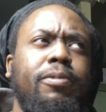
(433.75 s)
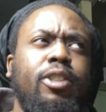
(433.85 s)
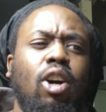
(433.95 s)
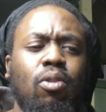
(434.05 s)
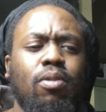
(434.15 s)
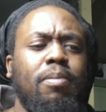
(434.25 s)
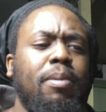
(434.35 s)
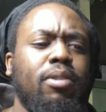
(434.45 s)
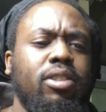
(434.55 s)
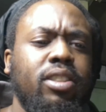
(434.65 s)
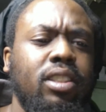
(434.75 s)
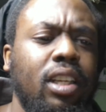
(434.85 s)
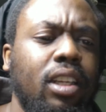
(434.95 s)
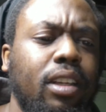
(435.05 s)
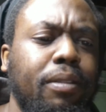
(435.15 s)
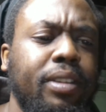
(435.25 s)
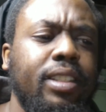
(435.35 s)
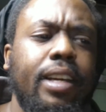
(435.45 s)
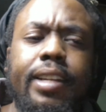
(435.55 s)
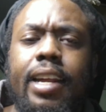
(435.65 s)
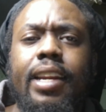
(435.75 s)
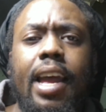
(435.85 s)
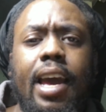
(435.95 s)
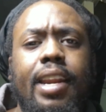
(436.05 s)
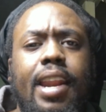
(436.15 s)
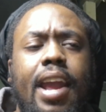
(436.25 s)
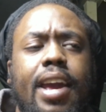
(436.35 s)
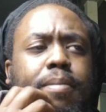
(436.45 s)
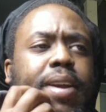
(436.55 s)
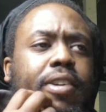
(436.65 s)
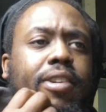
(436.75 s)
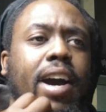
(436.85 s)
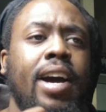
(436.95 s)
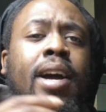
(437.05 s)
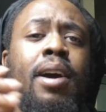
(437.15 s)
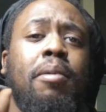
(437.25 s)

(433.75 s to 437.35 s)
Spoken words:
don't remember seeing if it said that it had an anime or not,